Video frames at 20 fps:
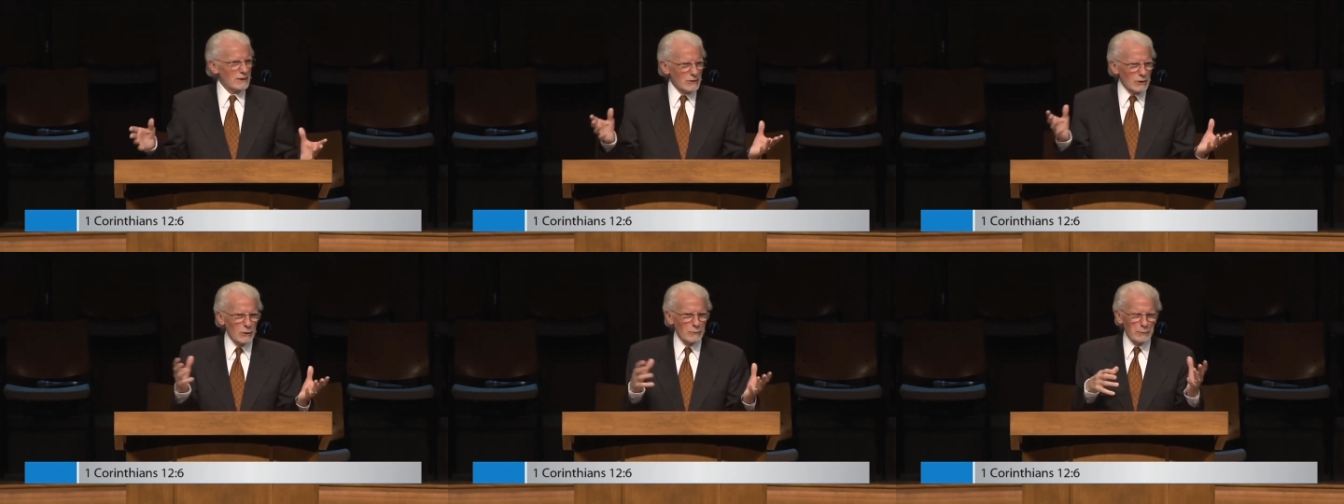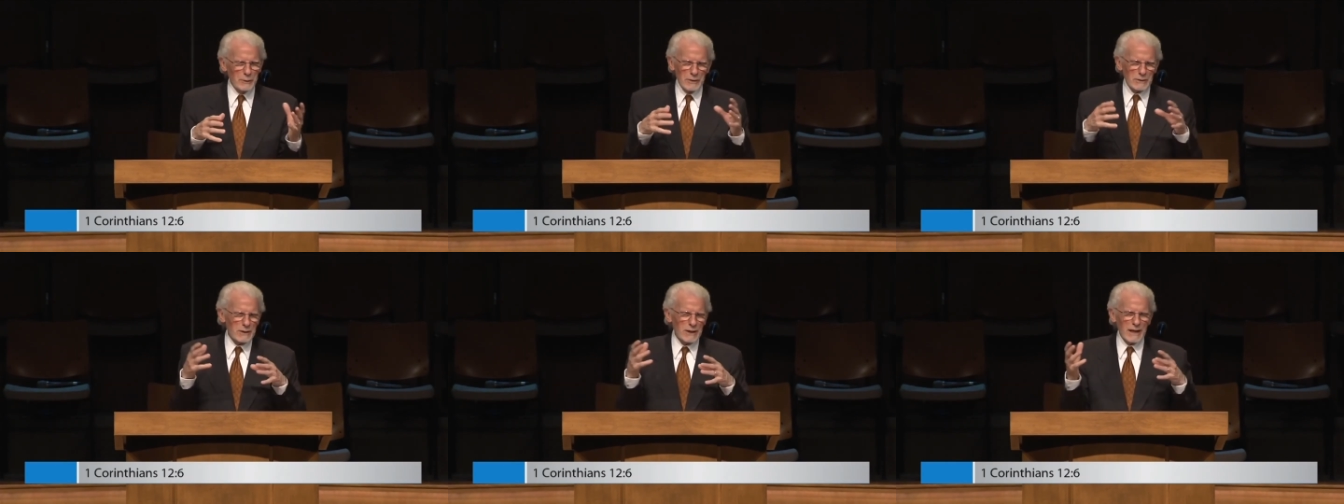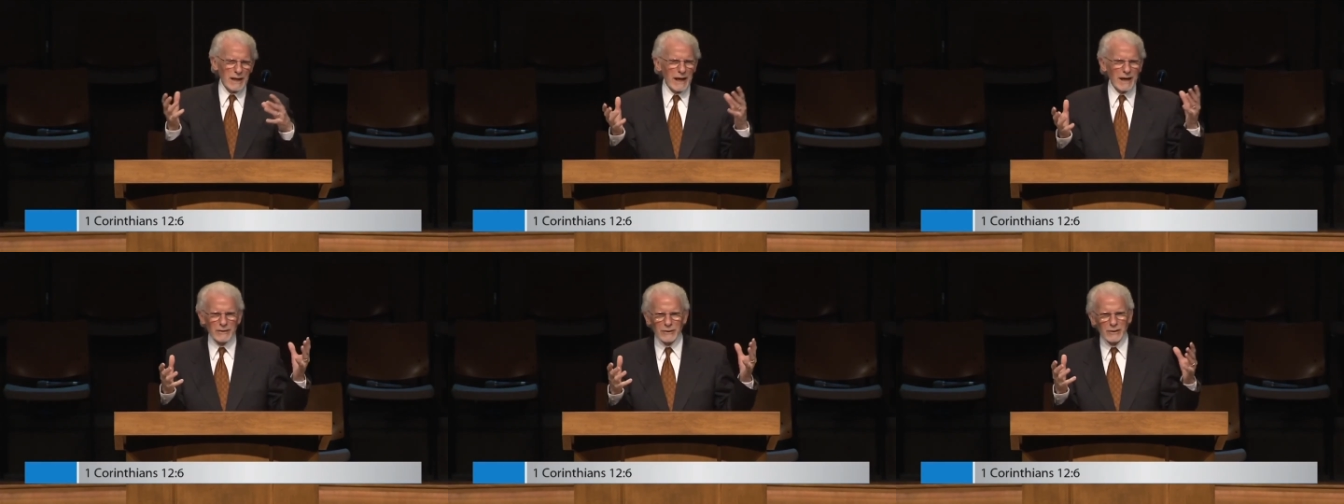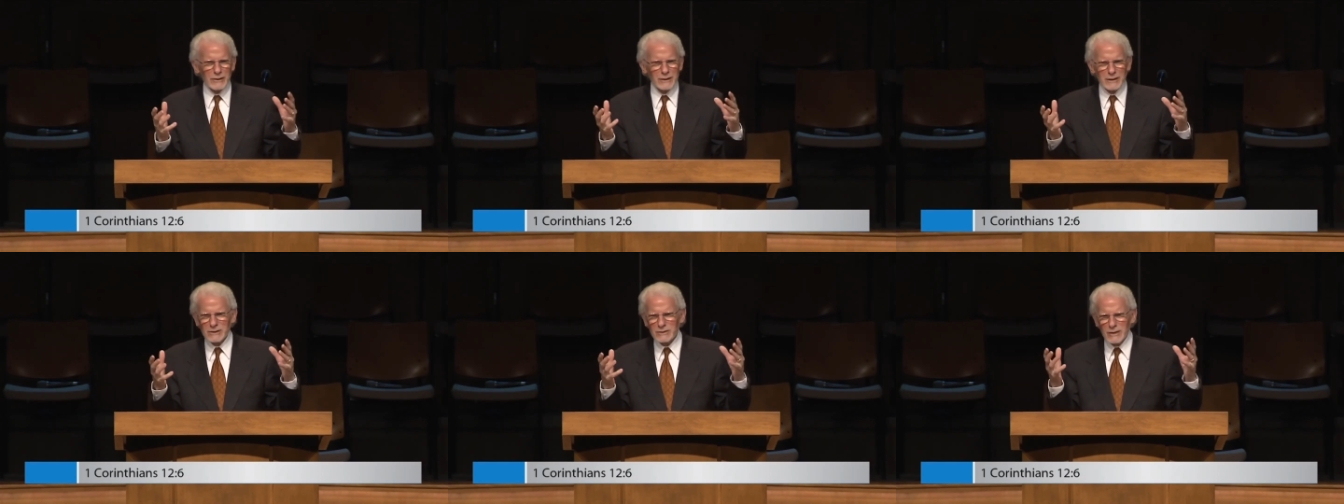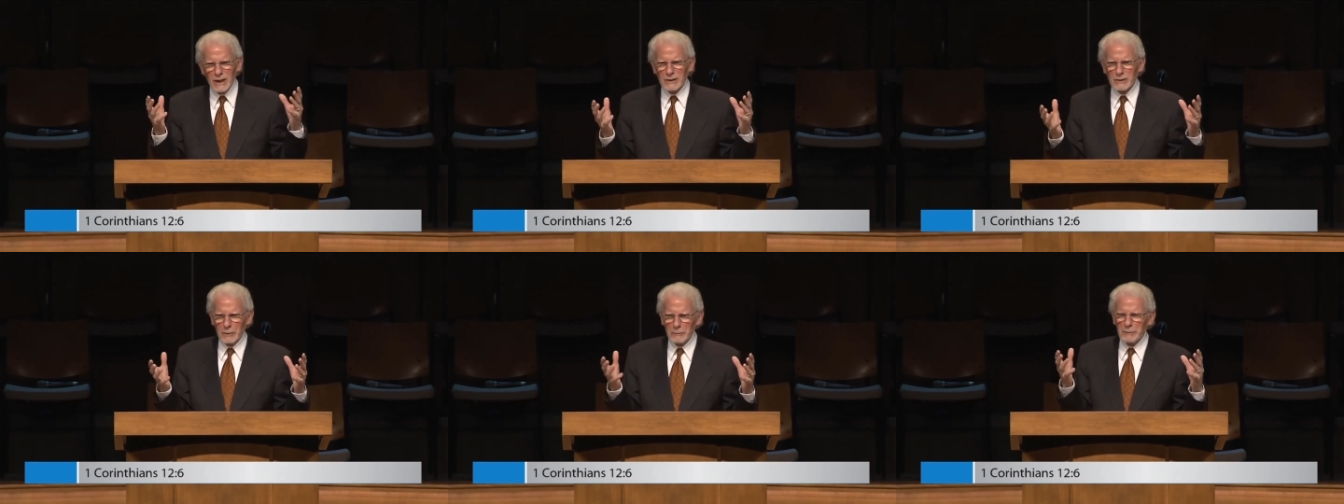you put together, and
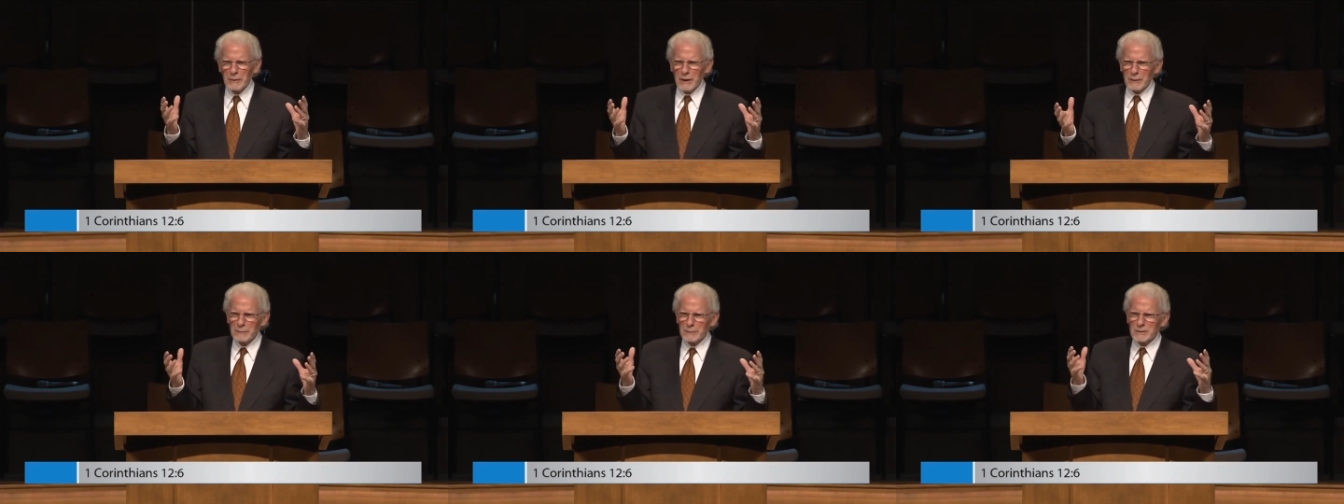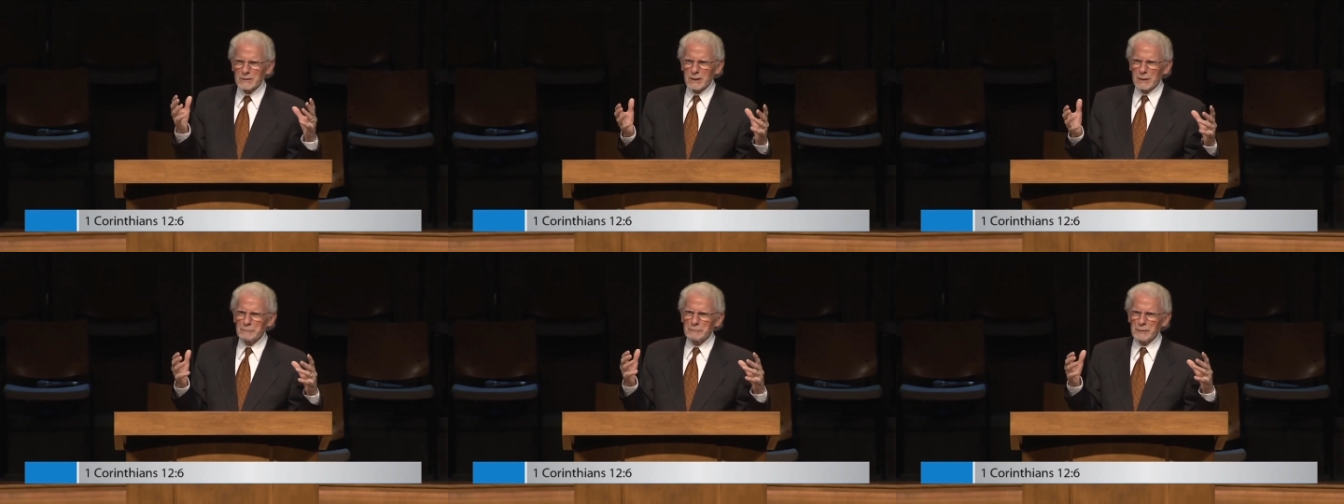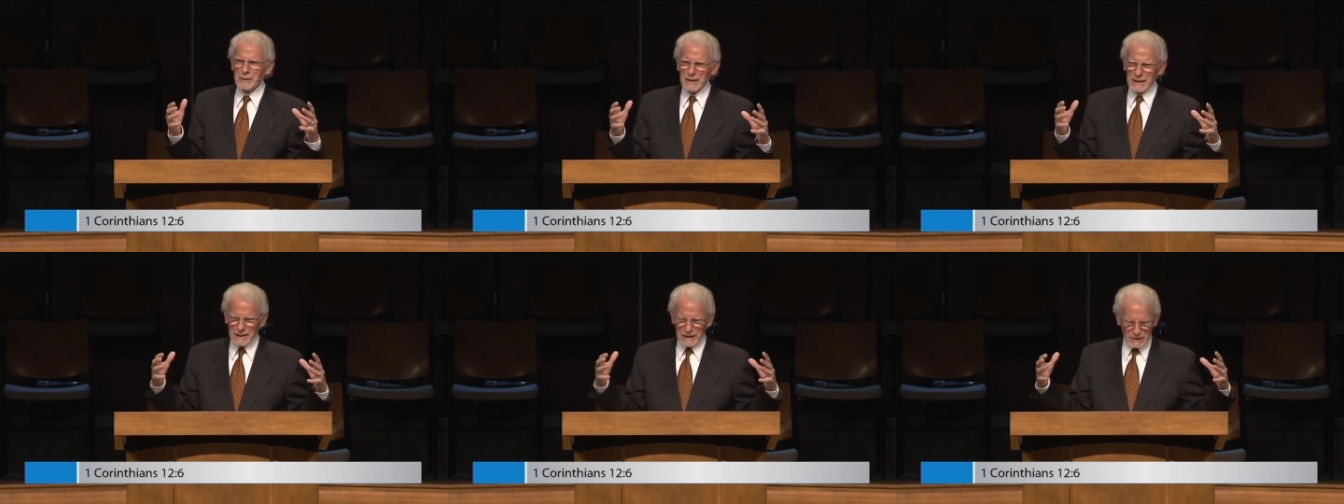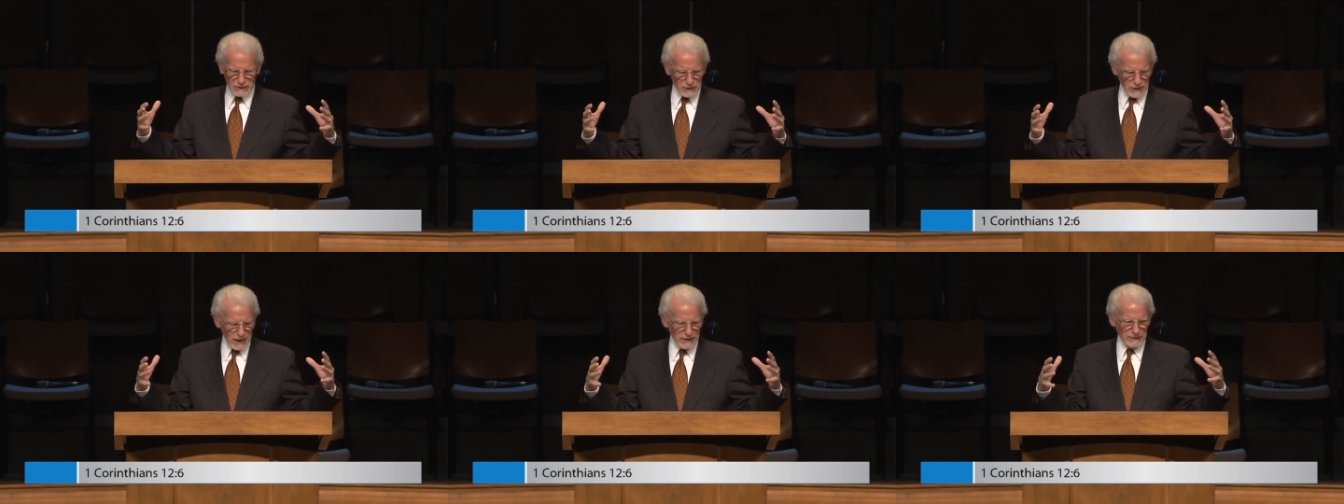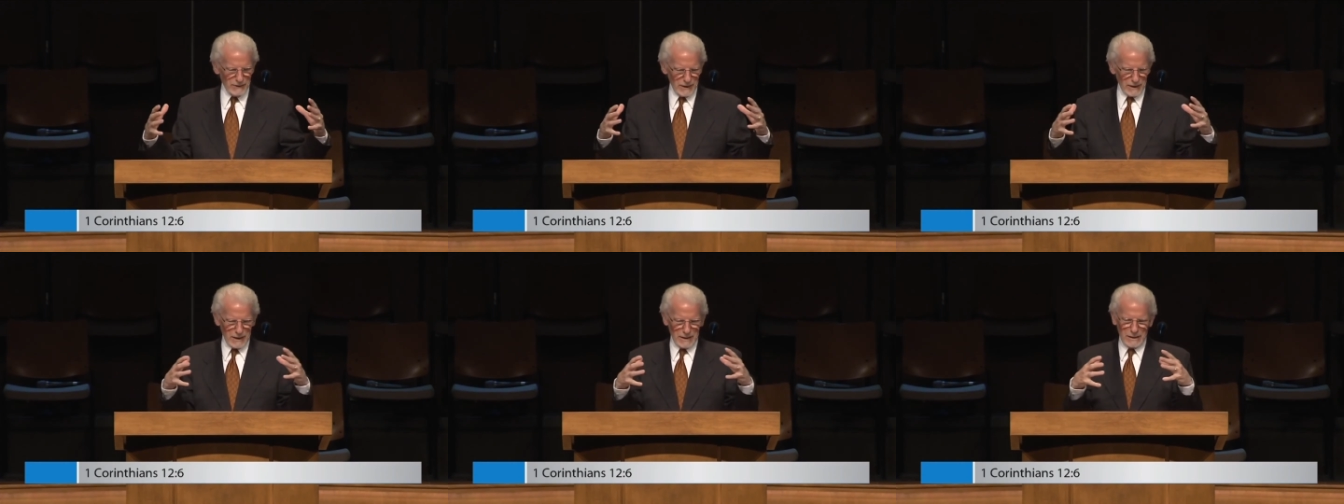it's not the purpose complete, it's
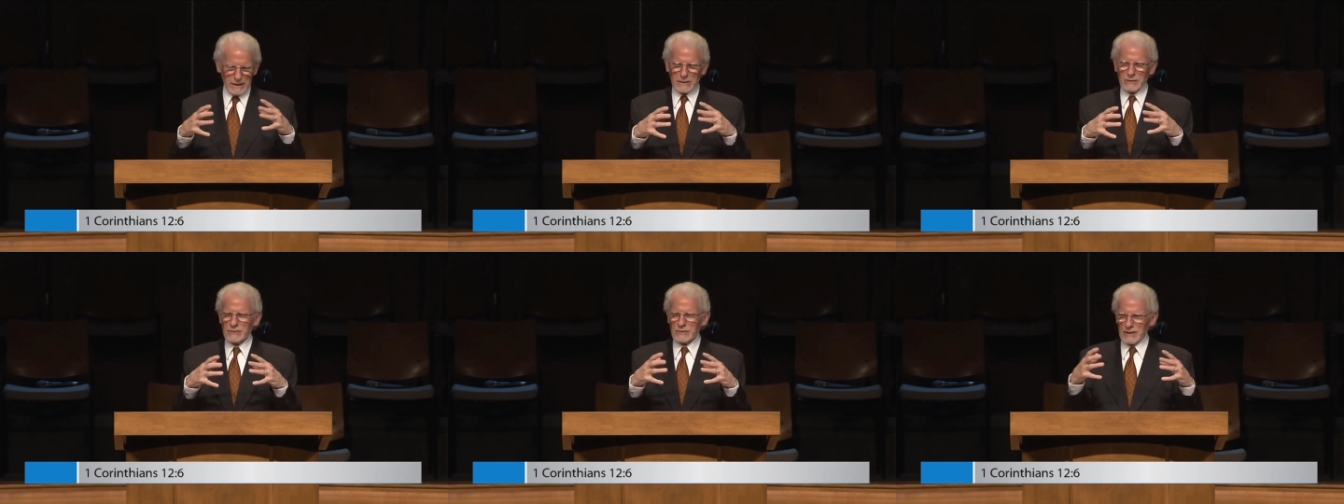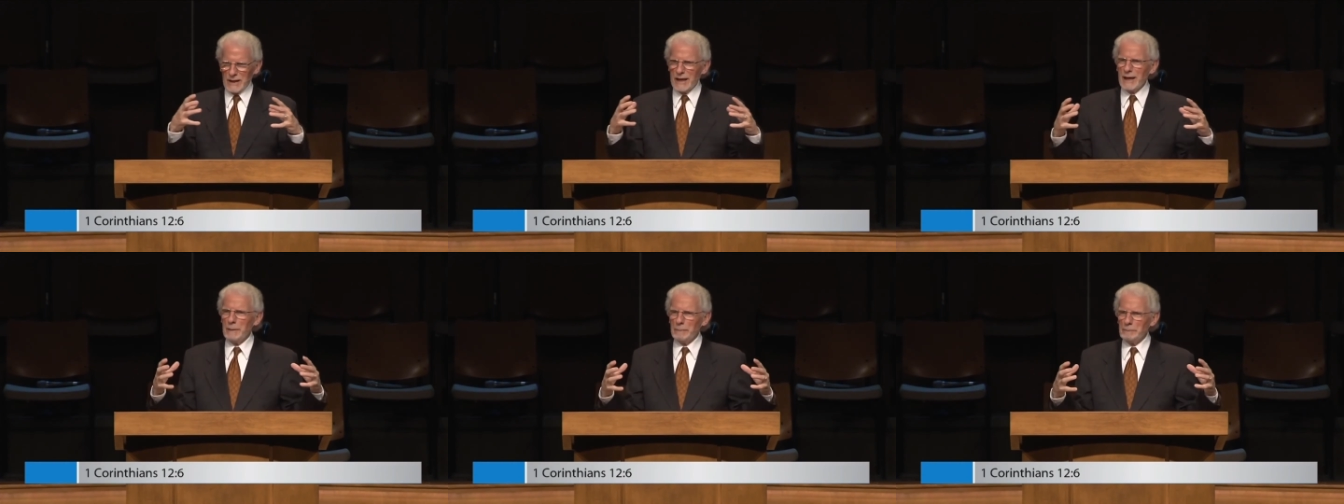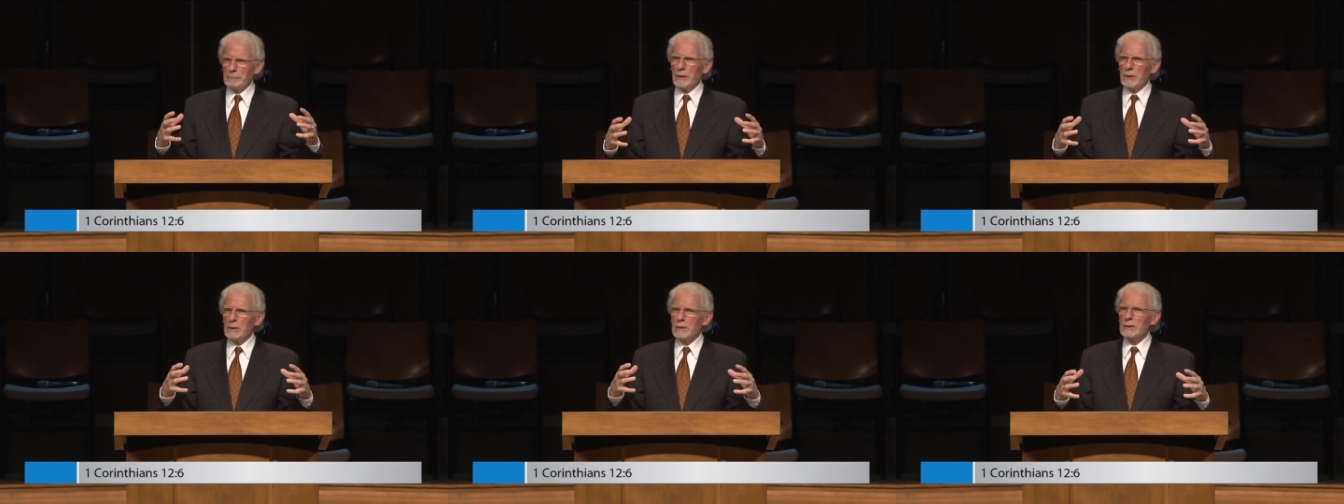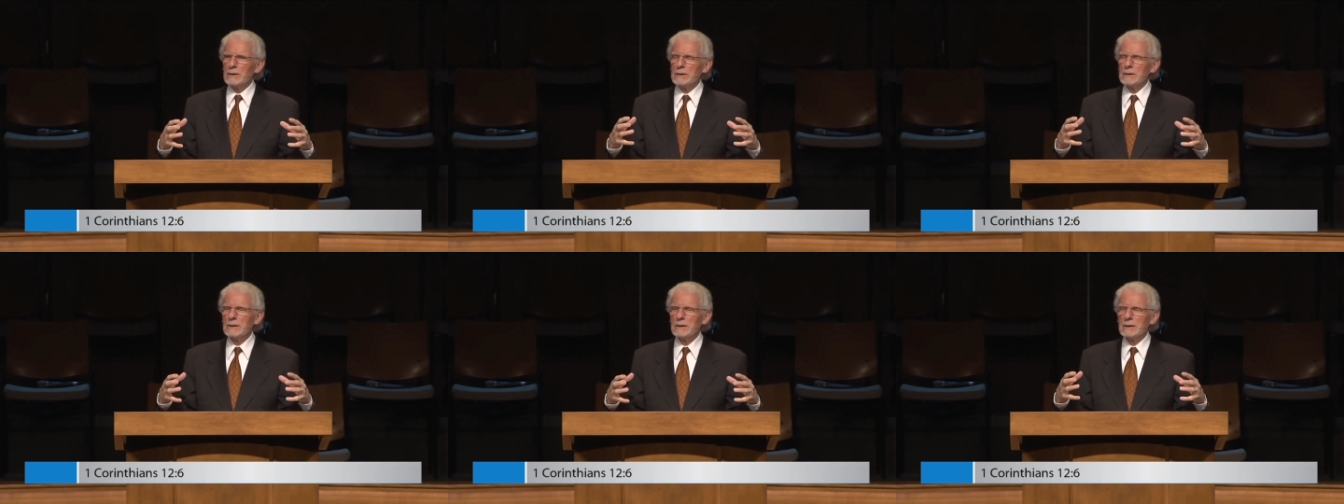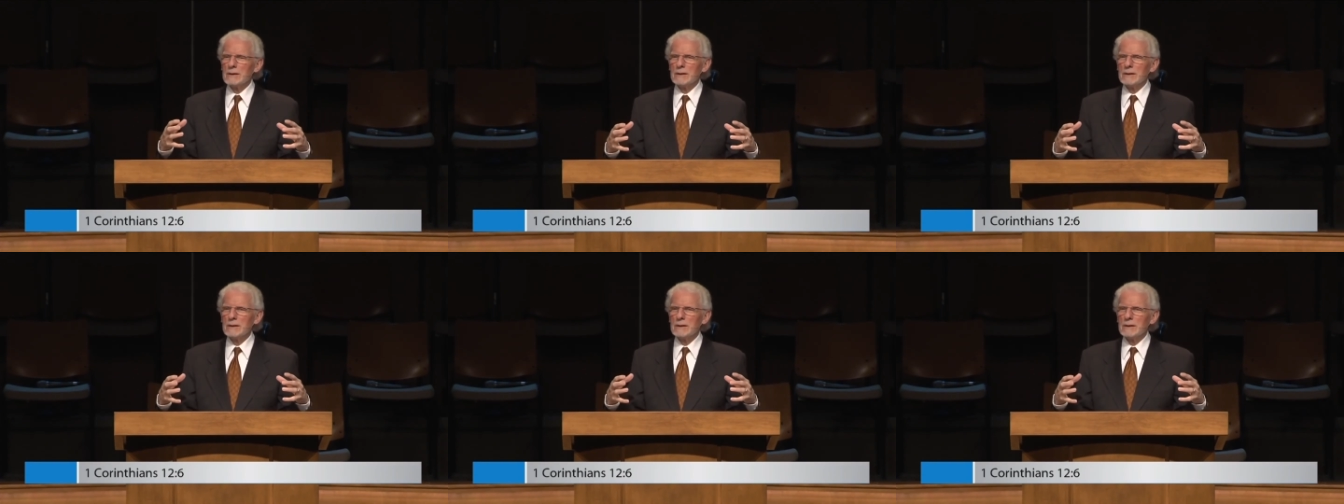giving an example.